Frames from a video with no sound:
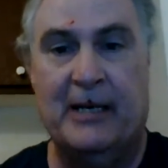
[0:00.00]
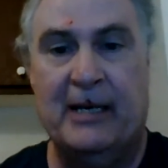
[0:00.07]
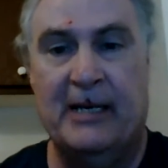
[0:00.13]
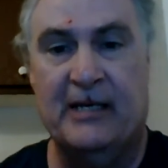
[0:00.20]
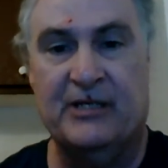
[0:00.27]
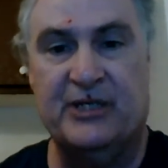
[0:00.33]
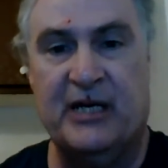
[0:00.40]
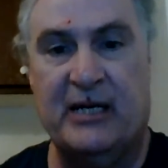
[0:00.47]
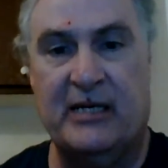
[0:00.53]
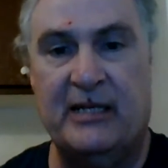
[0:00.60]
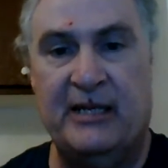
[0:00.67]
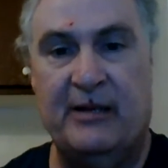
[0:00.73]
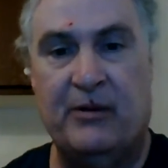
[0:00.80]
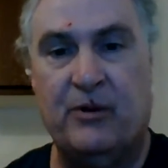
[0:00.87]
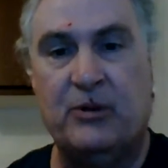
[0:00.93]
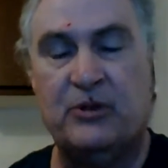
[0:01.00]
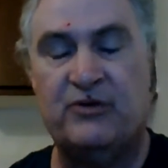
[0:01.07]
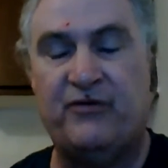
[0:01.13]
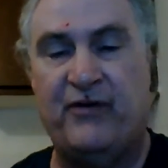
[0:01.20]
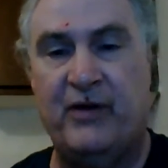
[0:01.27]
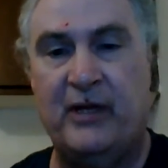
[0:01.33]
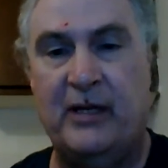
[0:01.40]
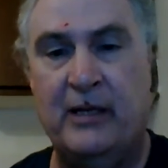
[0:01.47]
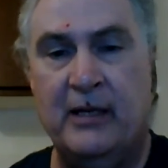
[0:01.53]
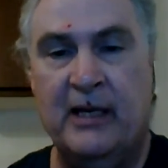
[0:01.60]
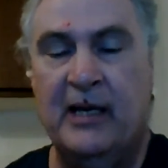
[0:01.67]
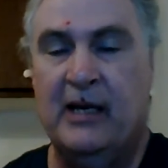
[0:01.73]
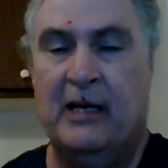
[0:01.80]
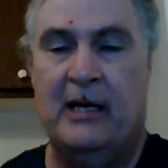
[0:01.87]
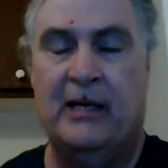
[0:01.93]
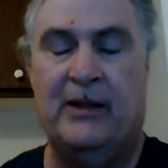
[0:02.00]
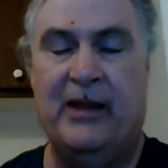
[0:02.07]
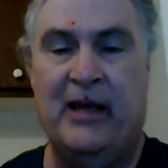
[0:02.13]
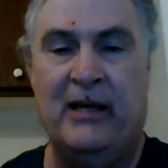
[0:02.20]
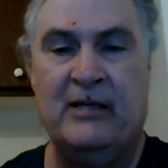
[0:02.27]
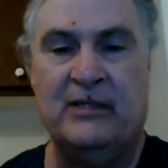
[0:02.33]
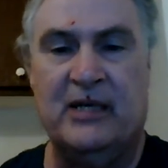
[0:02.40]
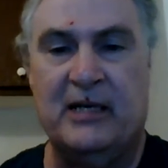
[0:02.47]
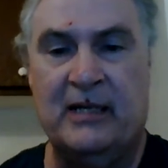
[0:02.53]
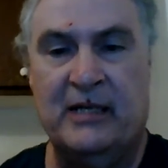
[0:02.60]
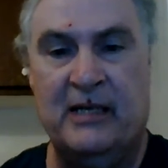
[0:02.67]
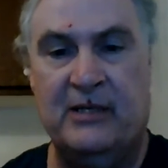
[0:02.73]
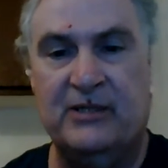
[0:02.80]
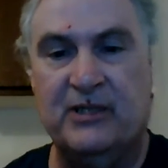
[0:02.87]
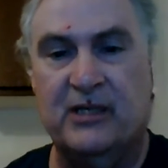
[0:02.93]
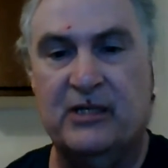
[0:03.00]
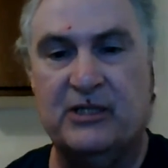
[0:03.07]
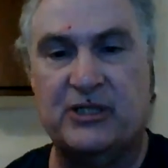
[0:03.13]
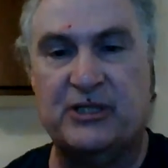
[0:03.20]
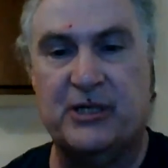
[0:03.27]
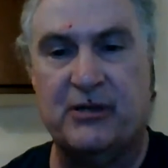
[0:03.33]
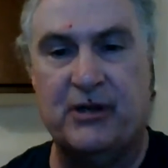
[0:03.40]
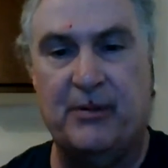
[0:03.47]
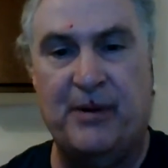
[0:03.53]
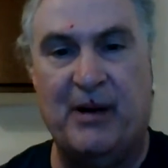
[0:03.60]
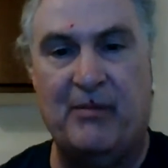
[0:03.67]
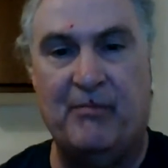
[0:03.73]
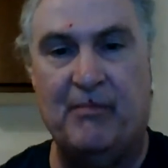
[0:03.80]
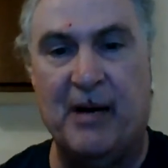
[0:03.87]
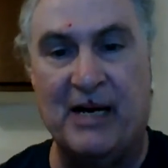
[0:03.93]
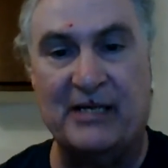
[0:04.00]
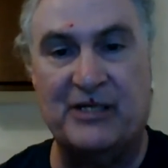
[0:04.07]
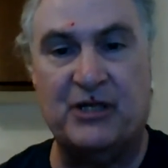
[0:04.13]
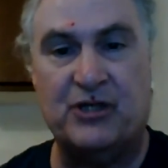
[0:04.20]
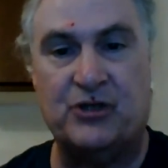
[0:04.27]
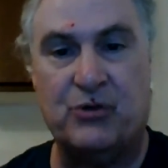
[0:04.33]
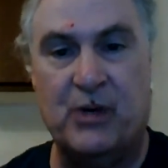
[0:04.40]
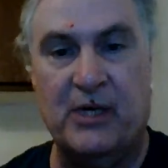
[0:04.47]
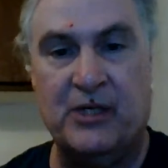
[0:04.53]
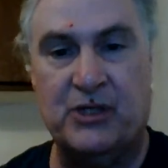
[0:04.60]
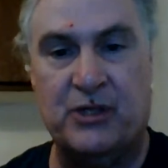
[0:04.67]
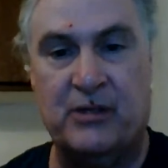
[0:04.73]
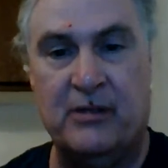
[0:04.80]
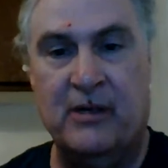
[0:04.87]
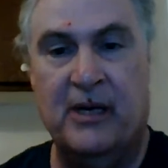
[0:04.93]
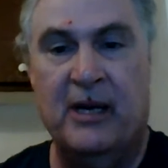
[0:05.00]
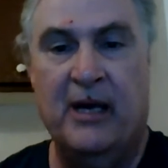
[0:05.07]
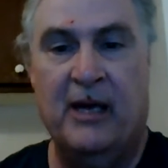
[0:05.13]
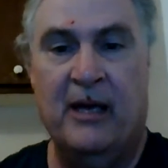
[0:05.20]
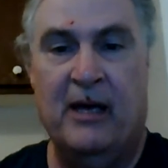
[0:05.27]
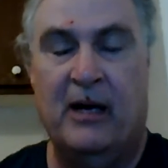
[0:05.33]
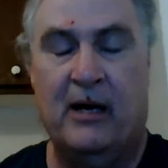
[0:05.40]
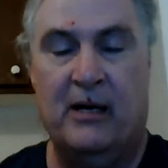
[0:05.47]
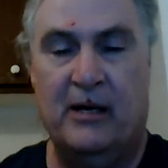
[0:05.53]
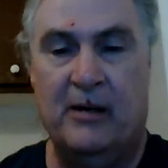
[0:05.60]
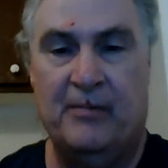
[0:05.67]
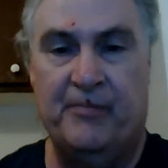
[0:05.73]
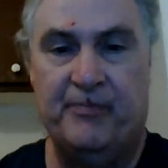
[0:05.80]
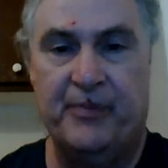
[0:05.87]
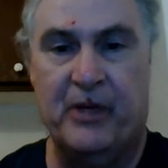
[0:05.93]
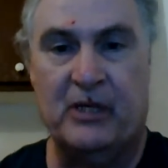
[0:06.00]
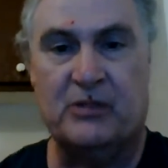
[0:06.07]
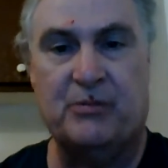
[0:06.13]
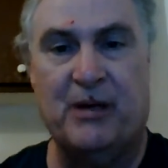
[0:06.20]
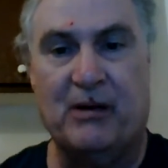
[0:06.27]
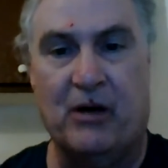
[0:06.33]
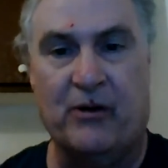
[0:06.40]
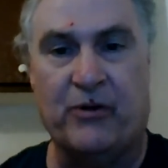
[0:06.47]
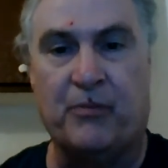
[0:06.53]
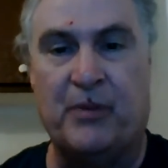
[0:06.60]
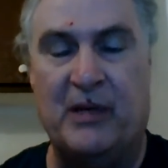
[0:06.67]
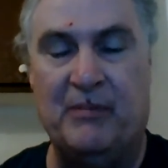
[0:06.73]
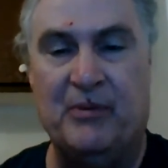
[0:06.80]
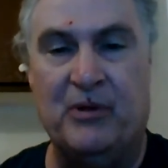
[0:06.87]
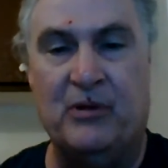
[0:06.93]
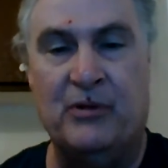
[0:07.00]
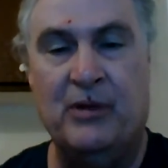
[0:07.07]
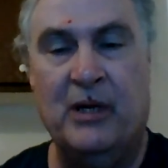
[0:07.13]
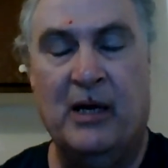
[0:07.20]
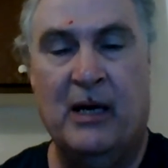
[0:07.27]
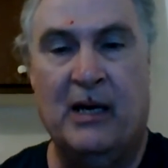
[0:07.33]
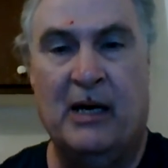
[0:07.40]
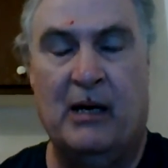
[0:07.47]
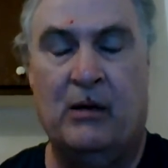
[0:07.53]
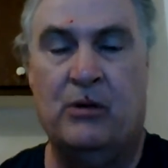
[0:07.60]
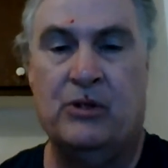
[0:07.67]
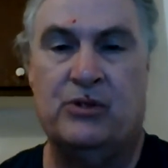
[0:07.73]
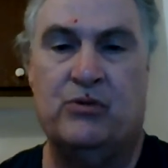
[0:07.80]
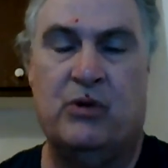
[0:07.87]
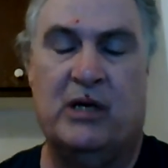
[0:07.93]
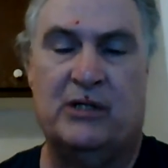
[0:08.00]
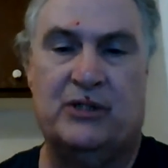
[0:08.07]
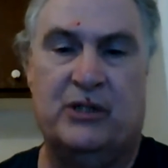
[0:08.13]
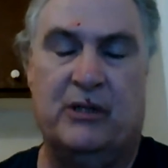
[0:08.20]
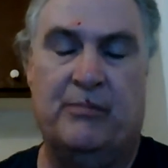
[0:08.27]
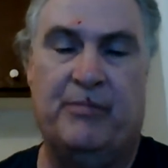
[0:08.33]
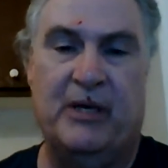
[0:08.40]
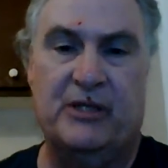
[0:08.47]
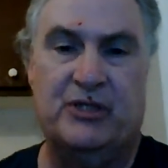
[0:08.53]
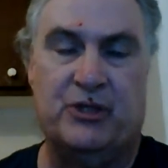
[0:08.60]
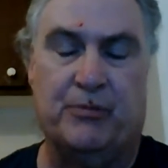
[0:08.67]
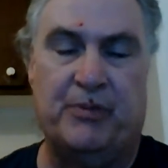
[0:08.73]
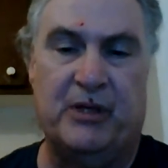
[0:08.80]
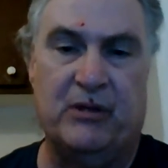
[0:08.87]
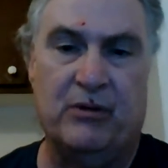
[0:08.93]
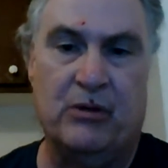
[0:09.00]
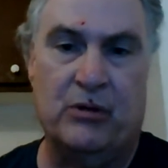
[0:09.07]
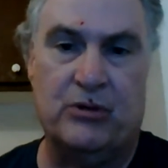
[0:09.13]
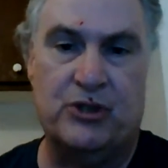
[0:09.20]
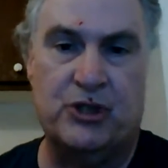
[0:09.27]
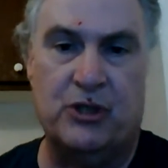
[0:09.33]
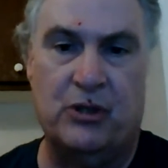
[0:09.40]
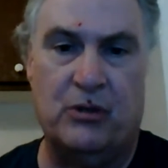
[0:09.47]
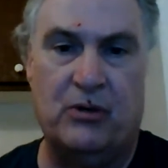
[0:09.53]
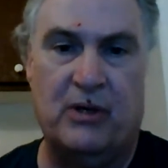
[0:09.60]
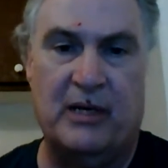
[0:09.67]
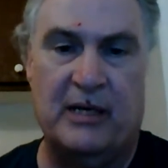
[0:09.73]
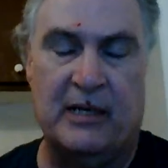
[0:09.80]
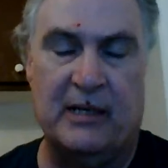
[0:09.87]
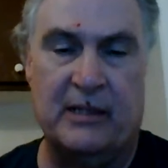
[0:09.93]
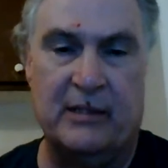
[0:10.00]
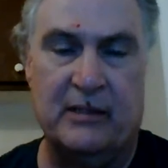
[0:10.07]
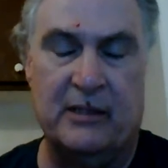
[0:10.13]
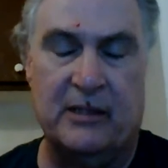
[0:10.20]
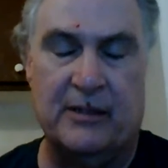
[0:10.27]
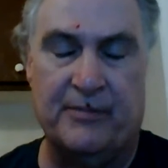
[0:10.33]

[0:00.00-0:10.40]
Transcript: anxiety that I was feeling. And the anxiety isn't necessarily about my situation. It's about other people. I was watching the Ben Shapiro show on